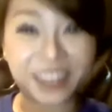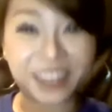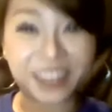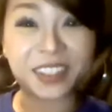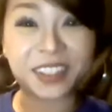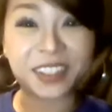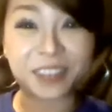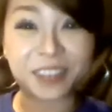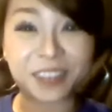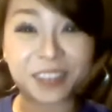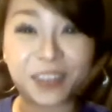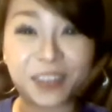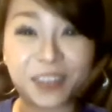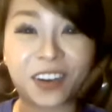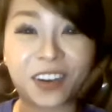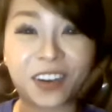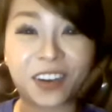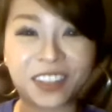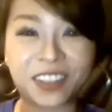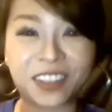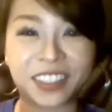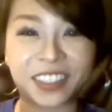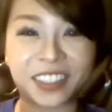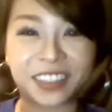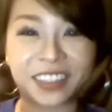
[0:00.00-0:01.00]
the river water.
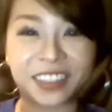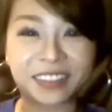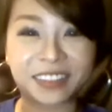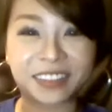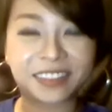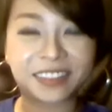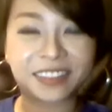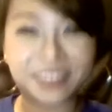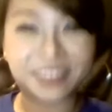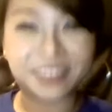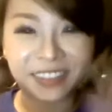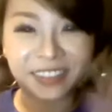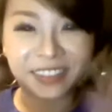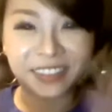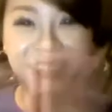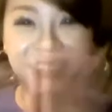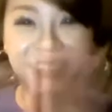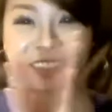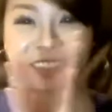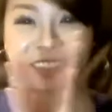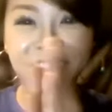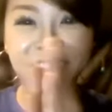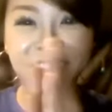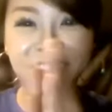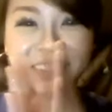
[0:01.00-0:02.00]
Feeding on the
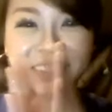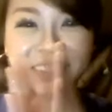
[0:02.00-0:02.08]
side.